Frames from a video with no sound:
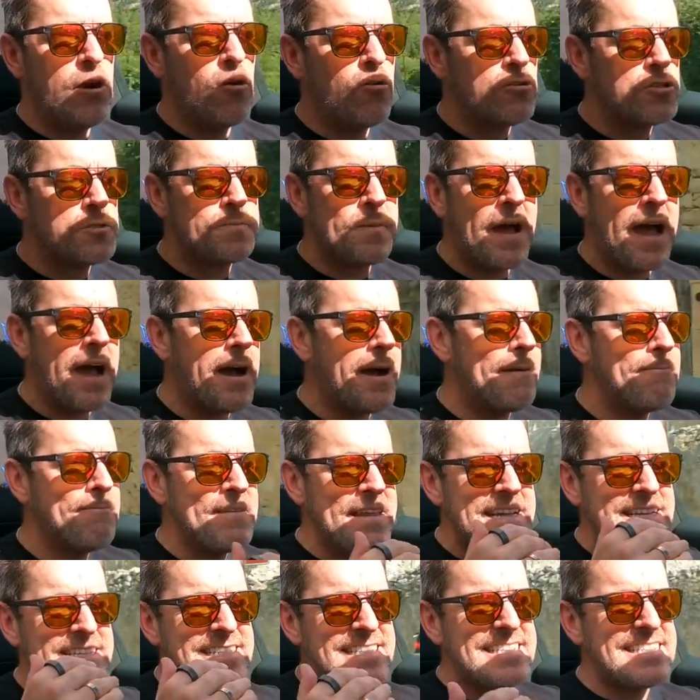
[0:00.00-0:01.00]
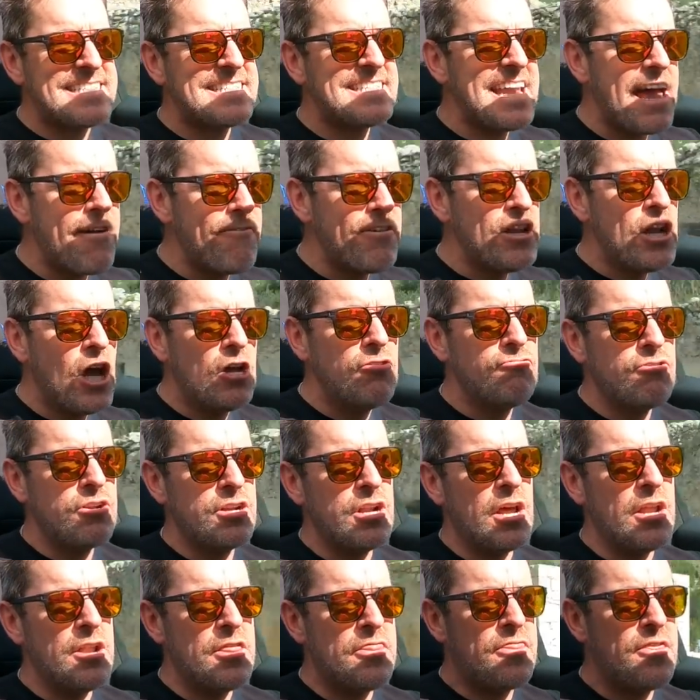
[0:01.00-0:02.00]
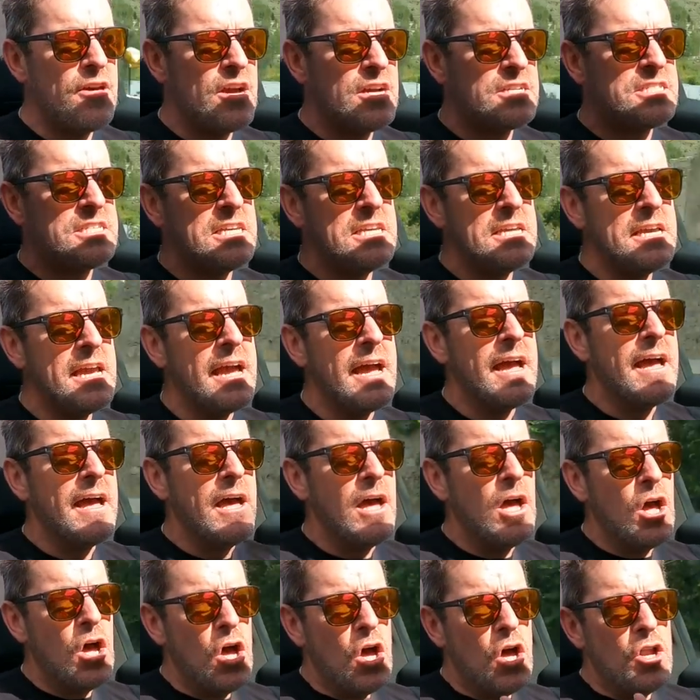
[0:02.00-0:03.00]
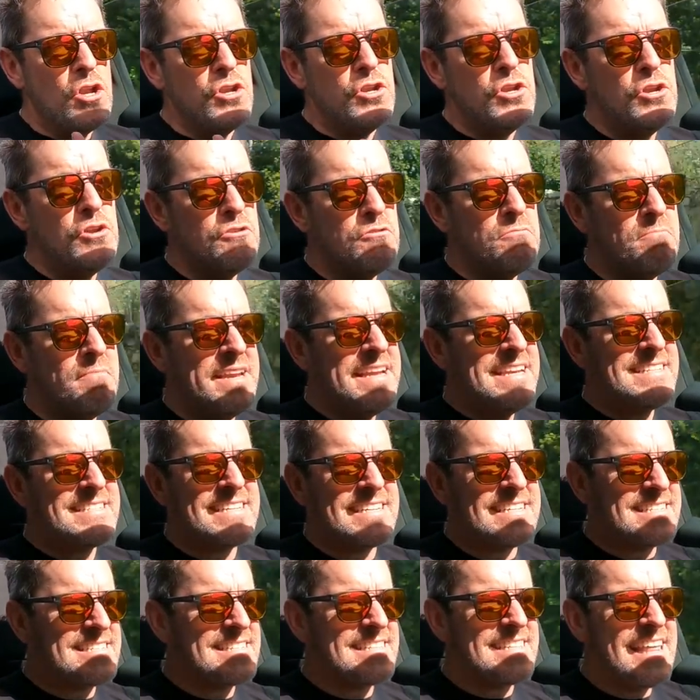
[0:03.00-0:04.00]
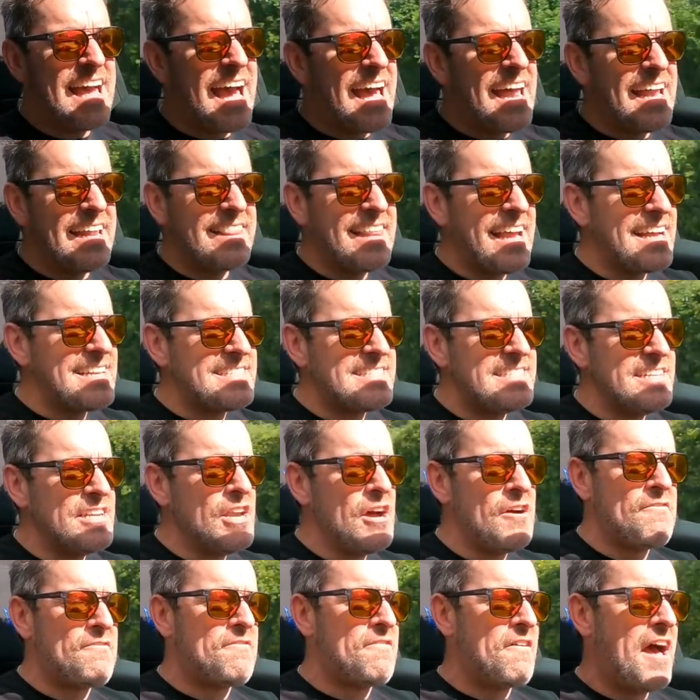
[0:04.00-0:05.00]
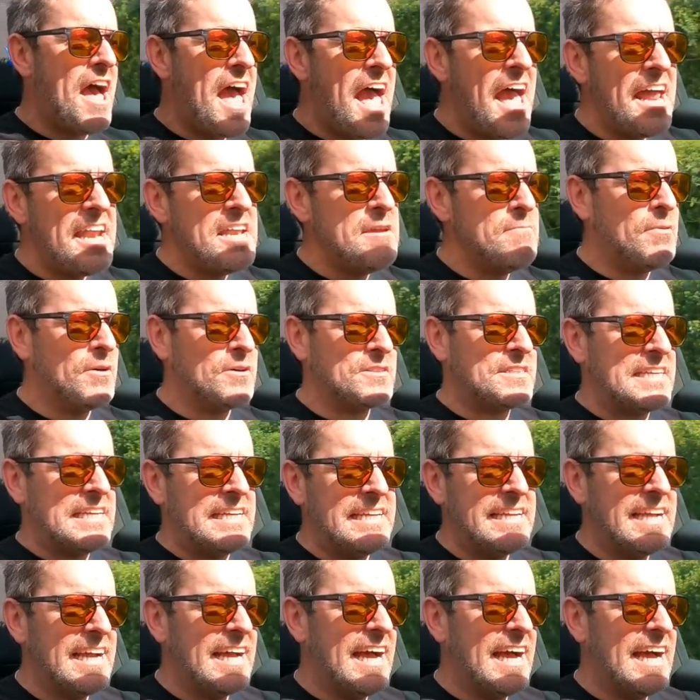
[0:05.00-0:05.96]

horsepower, 730 newton meters. That's enough for anybody.